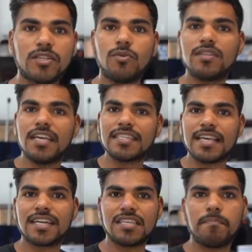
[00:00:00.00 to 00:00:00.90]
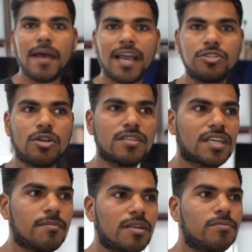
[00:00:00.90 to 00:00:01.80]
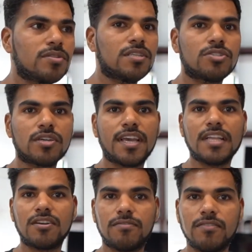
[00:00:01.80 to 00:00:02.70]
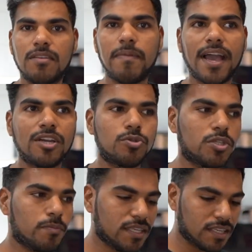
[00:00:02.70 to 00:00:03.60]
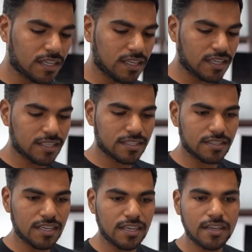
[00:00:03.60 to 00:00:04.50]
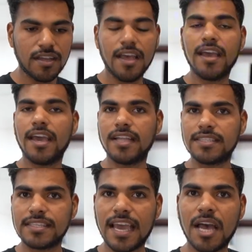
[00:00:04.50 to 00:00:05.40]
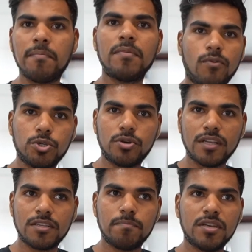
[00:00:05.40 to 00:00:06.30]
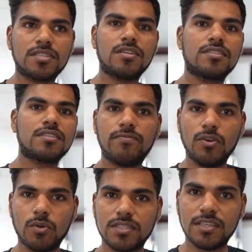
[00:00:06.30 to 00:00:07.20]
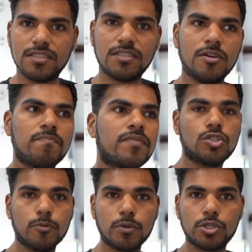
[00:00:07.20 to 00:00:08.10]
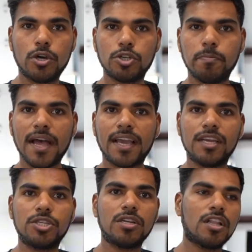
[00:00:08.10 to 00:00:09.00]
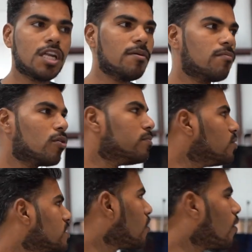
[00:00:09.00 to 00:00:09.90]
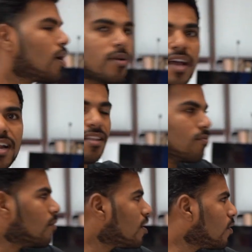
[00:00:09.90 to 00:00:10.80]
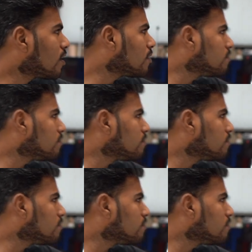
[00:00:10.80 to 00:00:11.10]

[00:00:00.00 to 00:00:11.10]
doing the exact same package on it. It's going to be the Boost District 850 package, which basically is the head scam, forged rods and pistons, fuel system, supercharger package, and a little bit more boost. While we're at it, we want to welcome